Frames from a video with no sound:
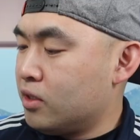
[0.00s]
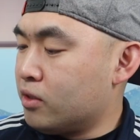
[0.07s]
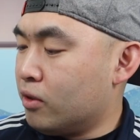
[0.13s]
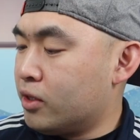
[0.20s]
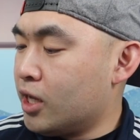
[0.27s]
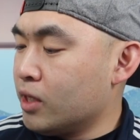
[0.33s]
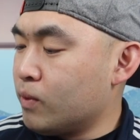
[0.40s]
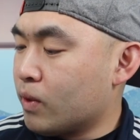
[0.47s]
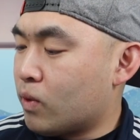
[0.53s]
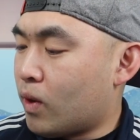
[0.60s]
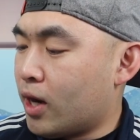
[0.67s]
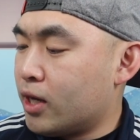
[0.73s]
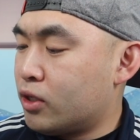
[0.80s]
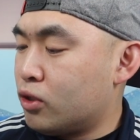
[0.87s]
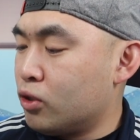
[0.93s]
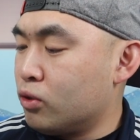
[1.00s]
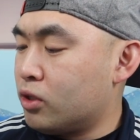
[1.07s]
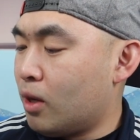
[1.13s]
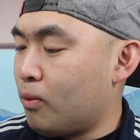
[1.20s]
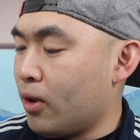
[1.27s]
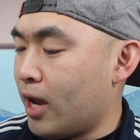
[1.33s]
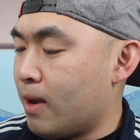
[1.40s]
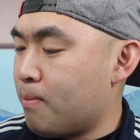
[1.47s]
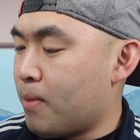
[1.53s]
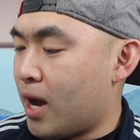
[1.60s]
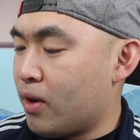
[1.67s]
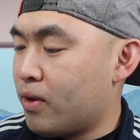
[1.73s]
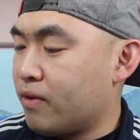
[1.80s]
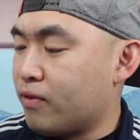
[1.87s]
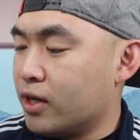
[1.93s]
So it does require two AA
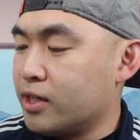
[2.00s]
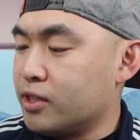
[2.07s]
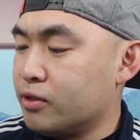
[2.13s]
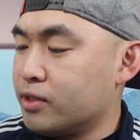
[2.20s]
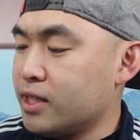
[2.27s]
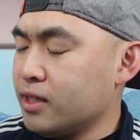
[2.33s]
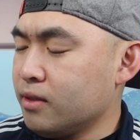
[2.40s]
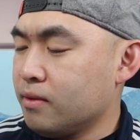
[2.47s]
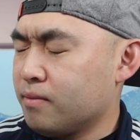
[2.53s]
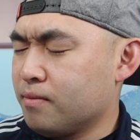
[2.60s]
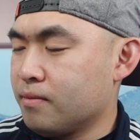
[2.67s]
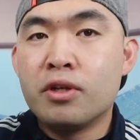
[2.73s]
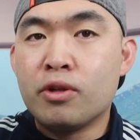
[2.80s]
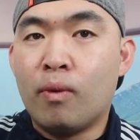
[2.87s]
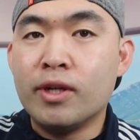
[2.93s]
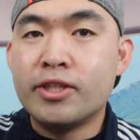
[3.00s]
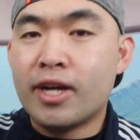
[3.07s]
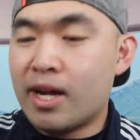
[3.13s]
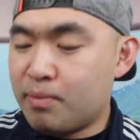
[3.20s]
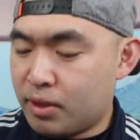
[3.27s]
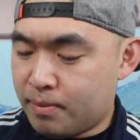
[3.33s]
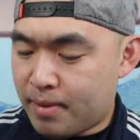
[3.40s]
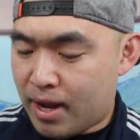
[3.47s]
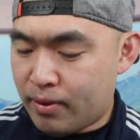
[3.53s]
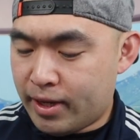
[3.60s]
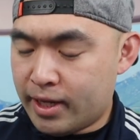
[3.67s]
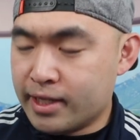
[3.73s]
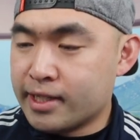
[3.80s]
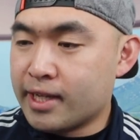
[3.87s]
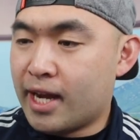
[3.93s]
batteries for you to use it. So once you guys put the battery
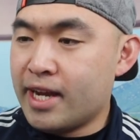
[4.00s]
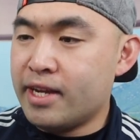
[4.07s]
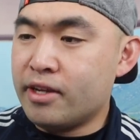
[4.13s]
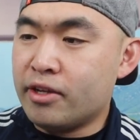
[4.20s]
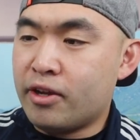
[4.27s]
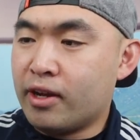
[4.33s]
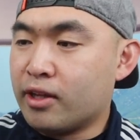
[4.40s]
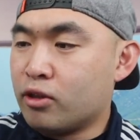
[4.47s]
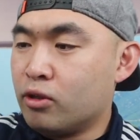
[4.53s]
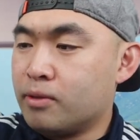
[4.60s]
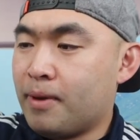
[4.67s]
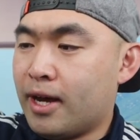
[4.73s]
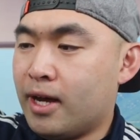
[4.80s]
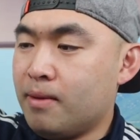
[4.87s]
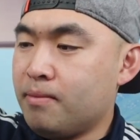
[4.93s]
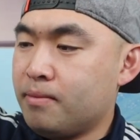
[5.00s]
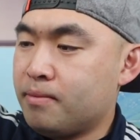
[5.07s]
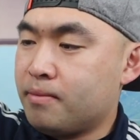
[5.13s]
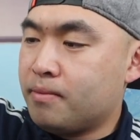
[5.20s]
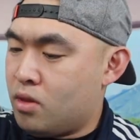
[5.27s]
inside, you can close it back up